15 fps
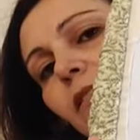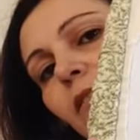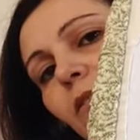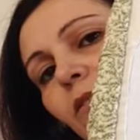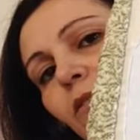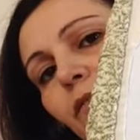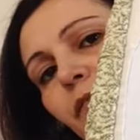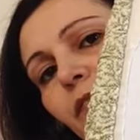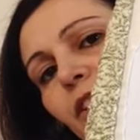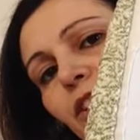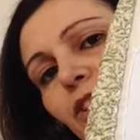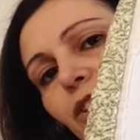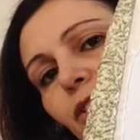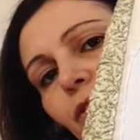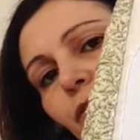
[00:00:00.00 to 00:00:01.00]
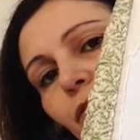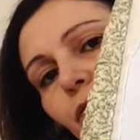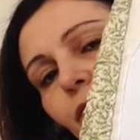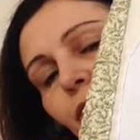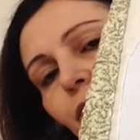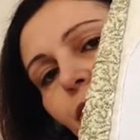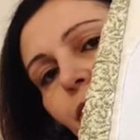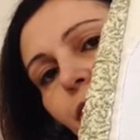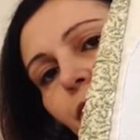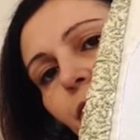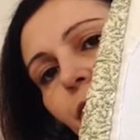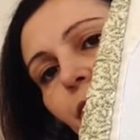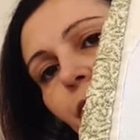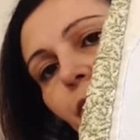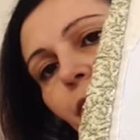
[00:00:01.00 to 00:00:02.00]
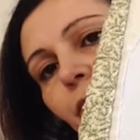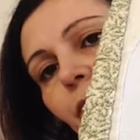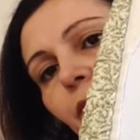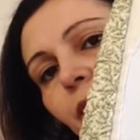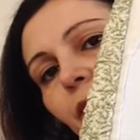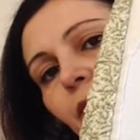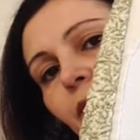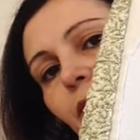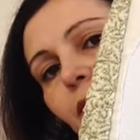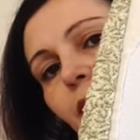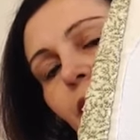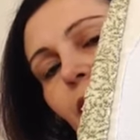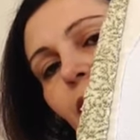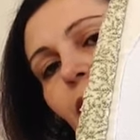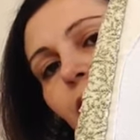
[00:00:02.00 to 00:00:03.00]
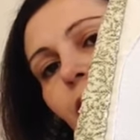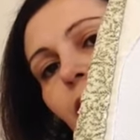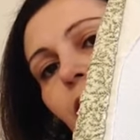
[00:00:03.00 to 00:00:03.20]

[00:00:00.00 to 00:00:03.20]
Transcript: or finished off on that day.